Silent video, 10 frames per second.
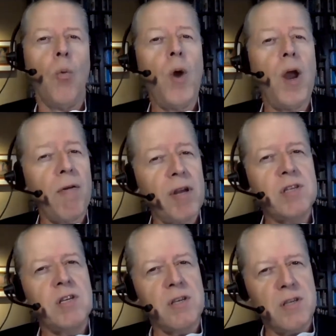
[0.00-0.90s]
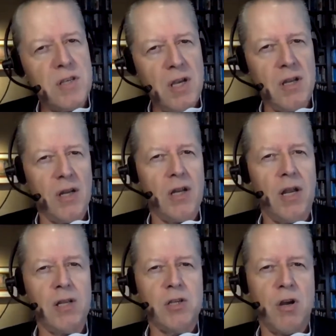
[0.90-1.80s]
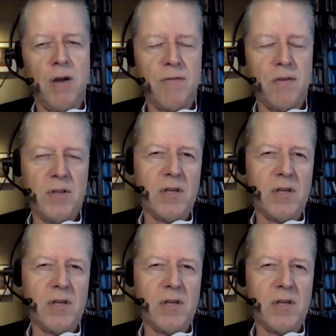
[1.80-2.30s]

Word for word: Where it's succeeded, it's often